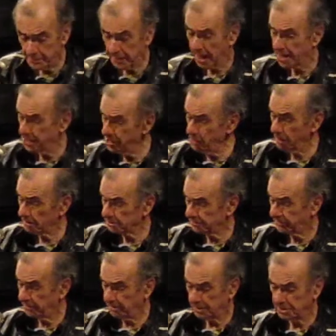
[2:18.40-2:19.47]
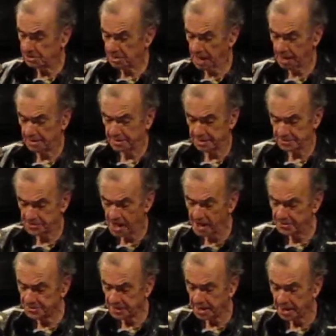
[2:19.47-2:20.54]
but I know I was very slightly
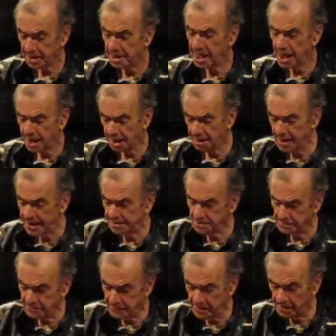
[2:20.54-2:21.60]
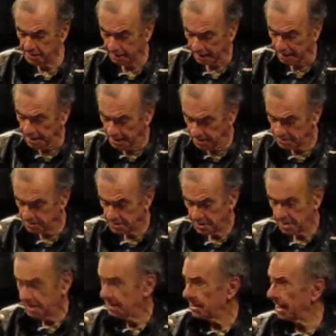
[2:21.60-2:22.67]
intoxicated, and I liked the feeling,
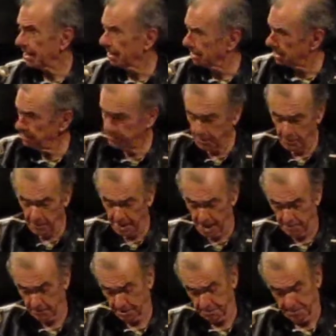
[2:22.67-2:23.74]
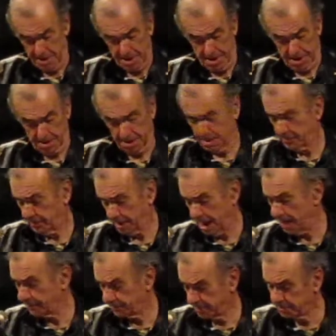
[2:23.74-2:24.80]
like a little bit when I would be would
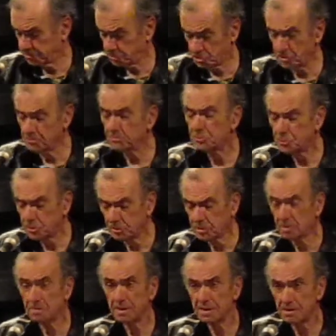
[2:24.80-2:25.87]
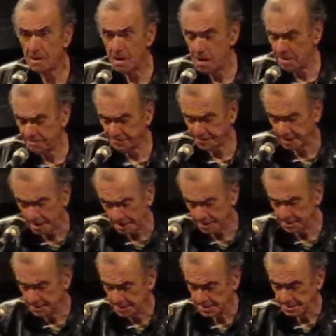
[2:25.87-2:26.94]
have consumed sugar and coffee.
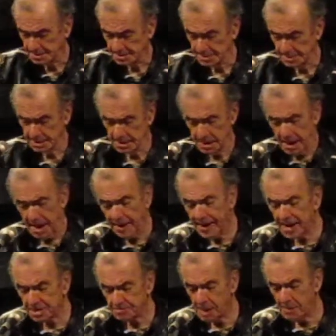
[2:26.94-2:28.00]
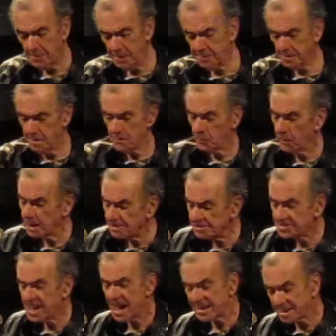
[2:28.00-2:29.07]
And I asked my mother, where's
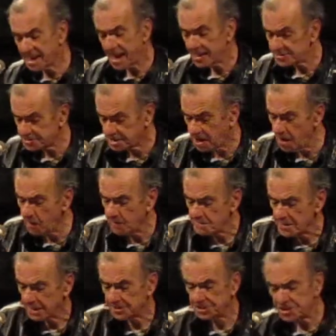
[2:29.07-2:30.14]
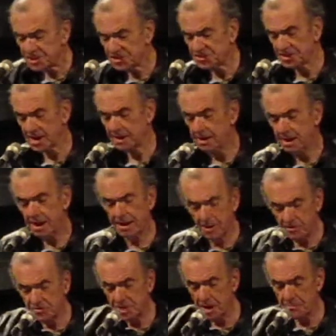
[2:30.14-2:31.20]
that gas go? And she just said, it
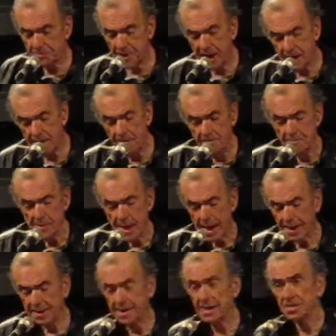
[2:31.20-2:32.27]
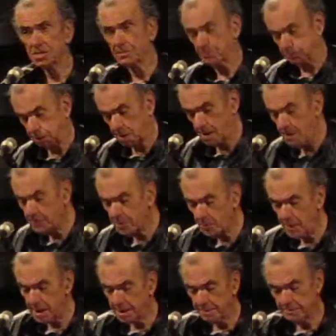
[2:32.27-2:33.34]
goes up there and it gets blown
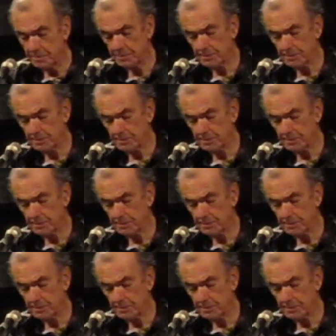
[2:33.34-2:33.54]
away.